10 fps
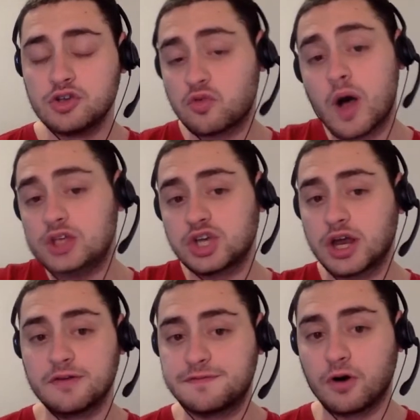just
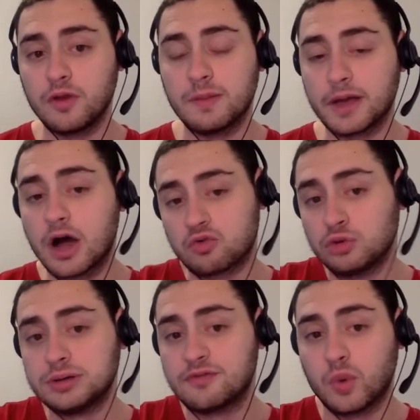watching it unfold, I'm like, oh,
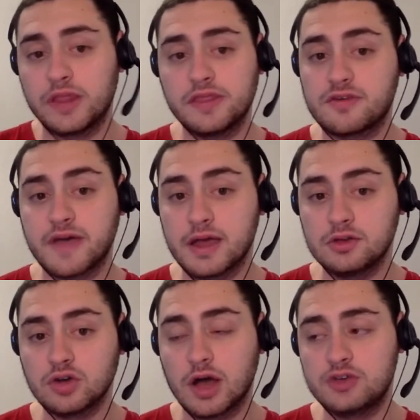Rublev's winning this
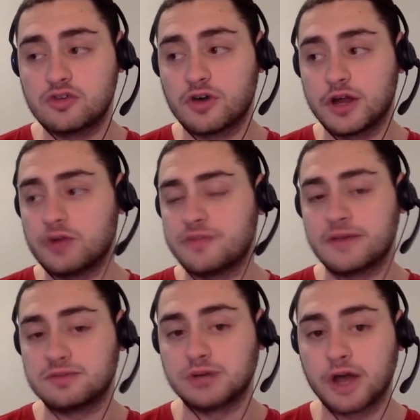event. I just thought he was the
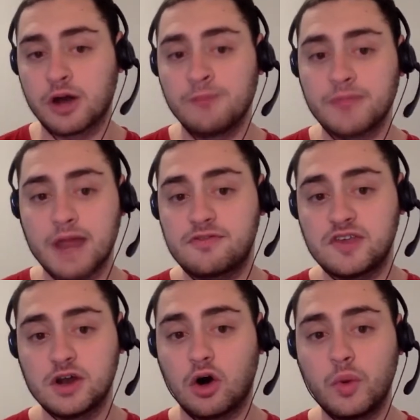best player that I've
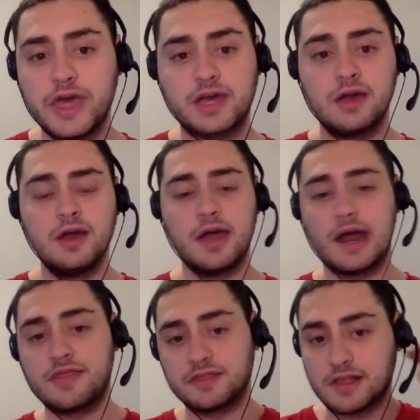seen all week,
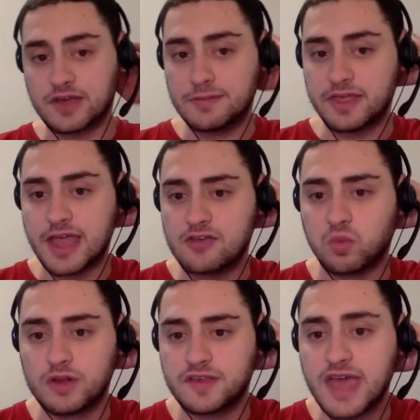and I think that's going to be the
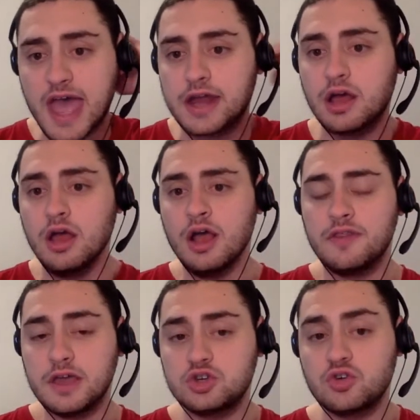case once again.
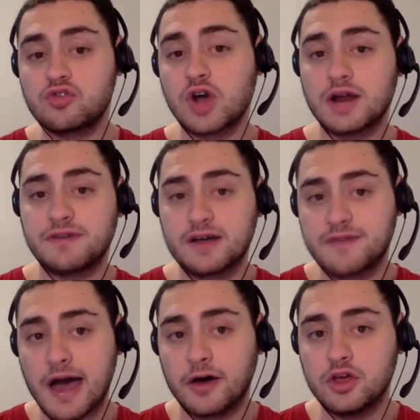The issue is trying to
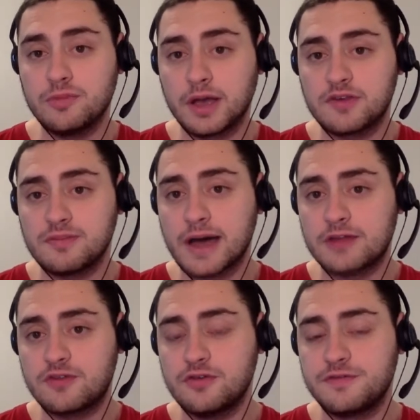find value because he's
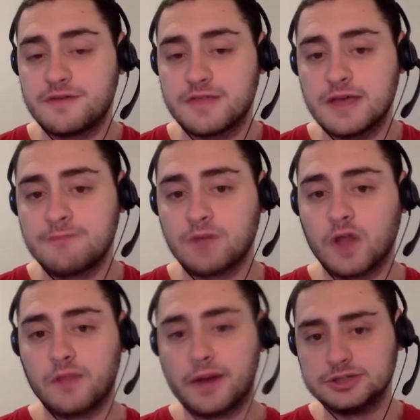minus 250
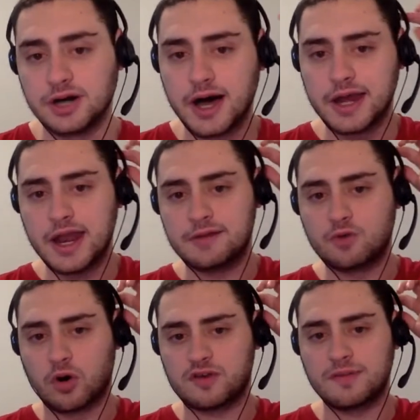on the money line, and
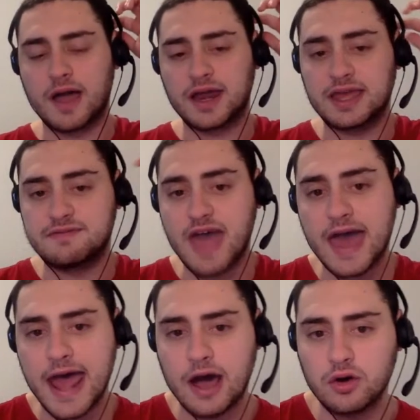of course, I'm not going to give
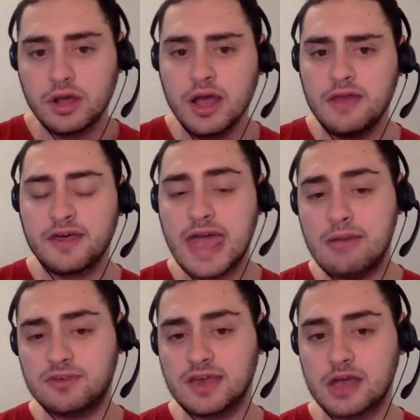that out. The
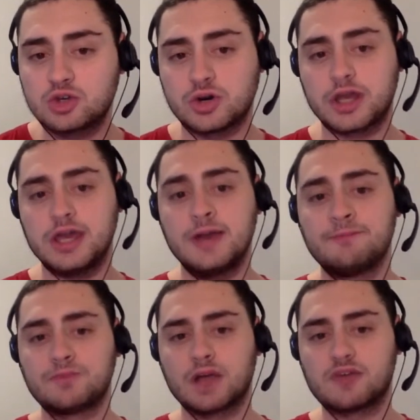games can get tricky,
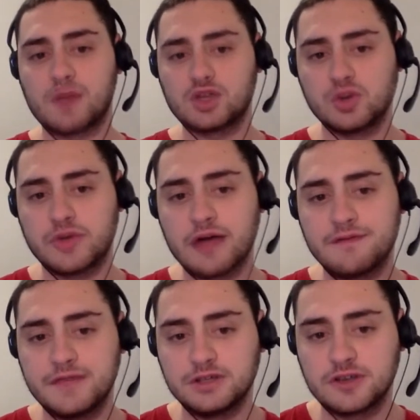especially with how
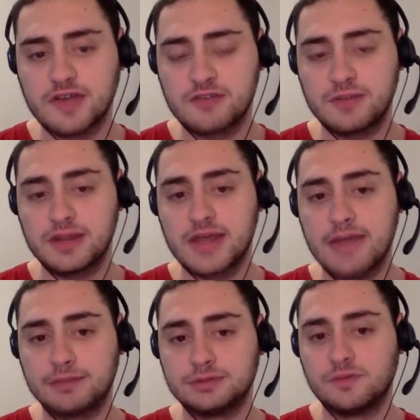Felix has been
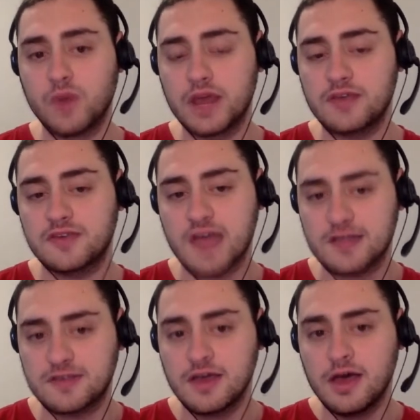capable of winning
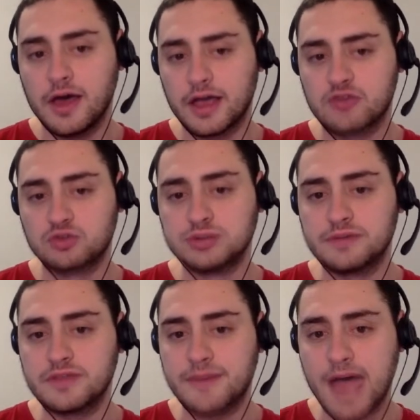sets against
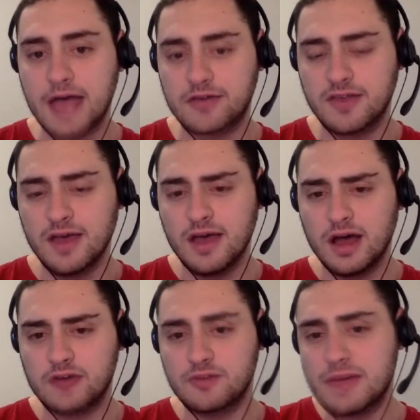Rublev in the past.
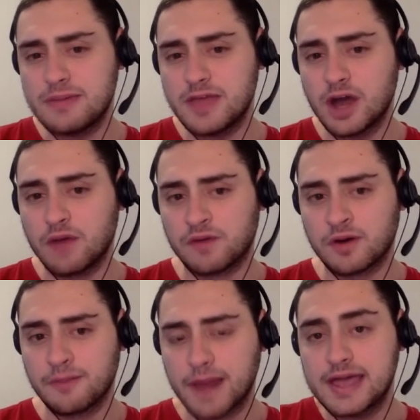So maybe the
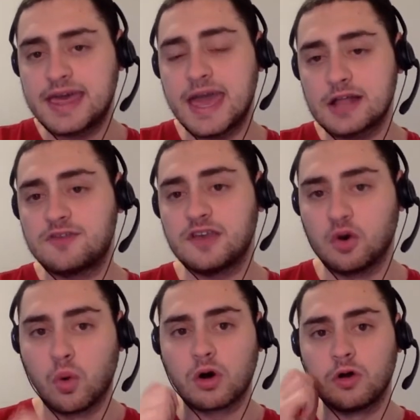over, but I can see
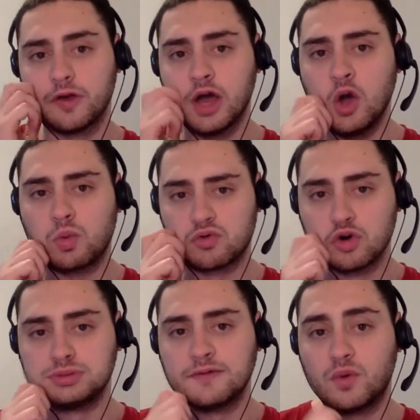a world where
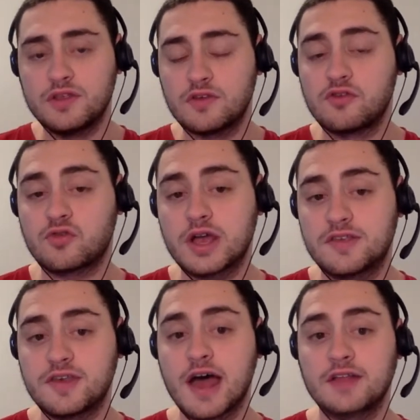Rublev wins in
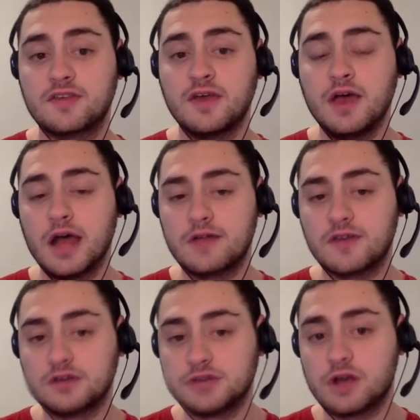straight sets, and
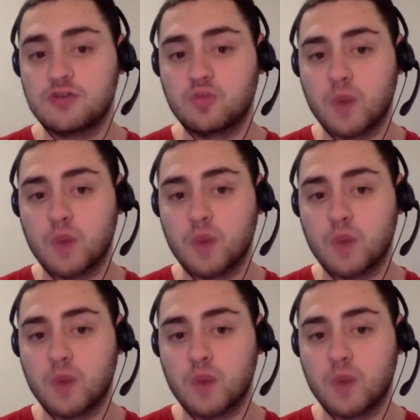suddenly you're